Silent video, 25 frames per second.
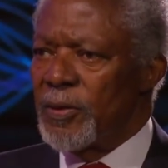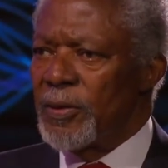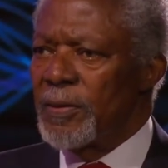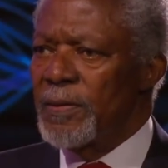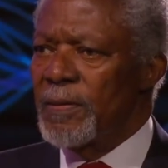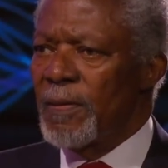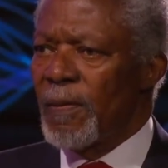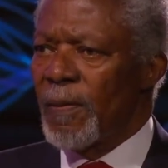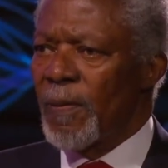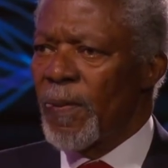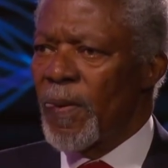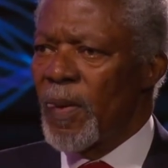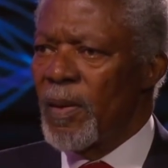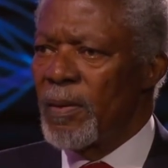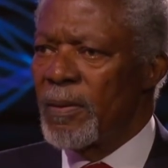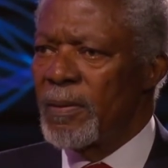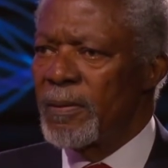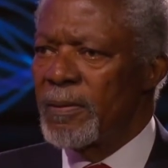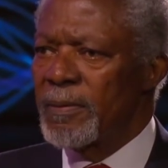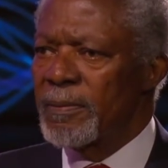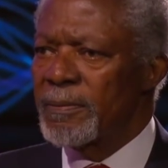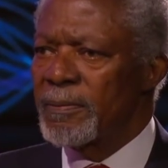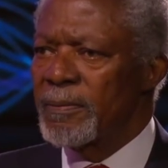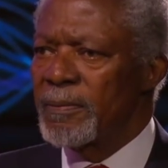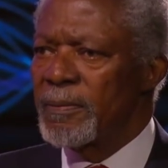And from
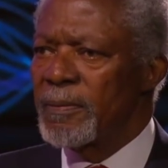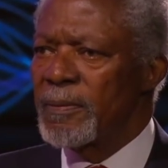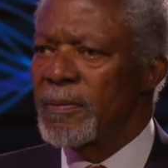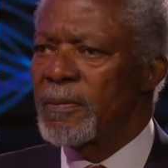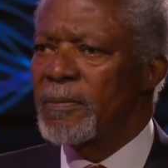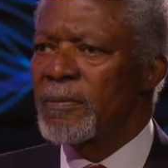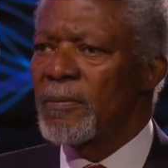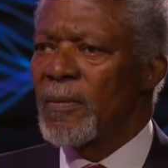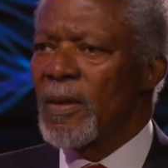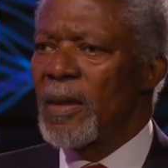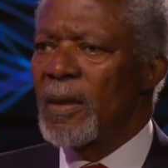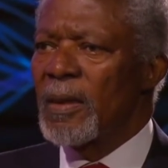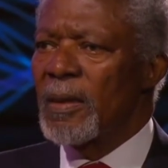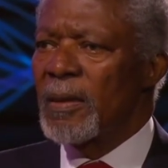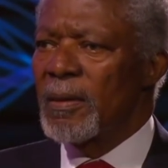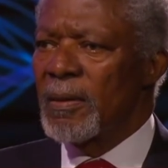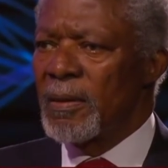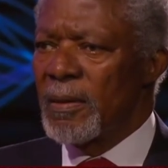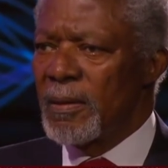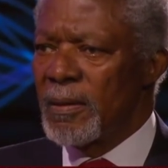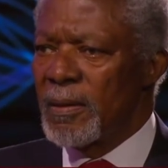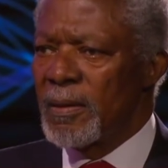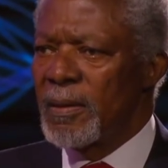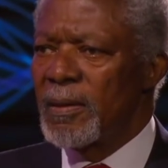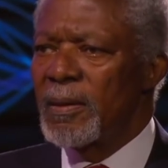Moscow,
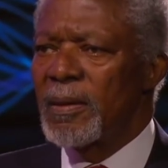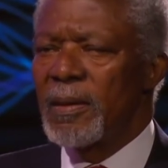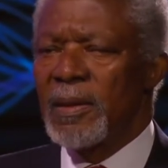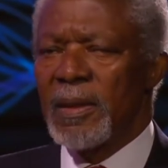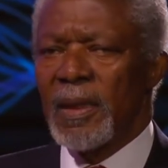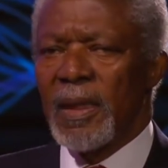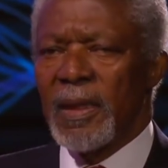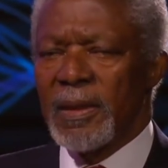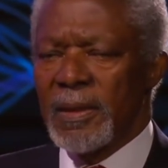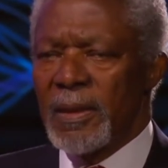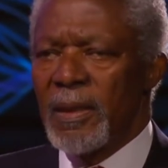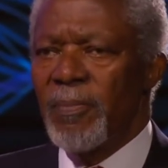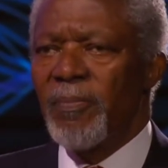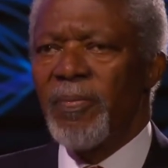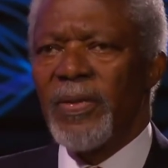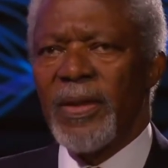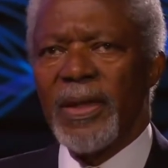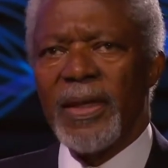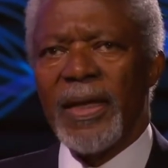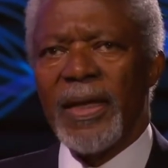similar rhetoric?